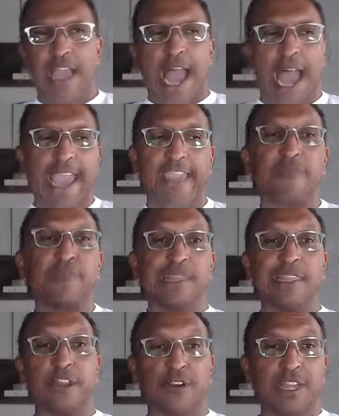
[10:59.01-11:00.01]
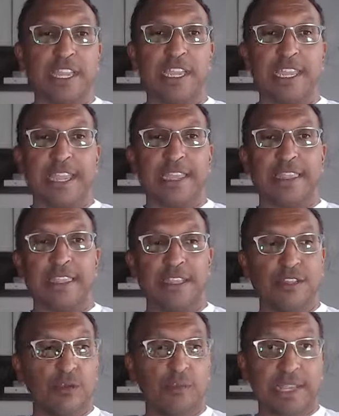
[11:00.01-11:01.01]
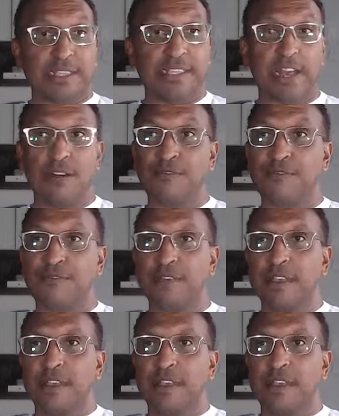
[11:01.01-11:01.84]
I have been learning and myself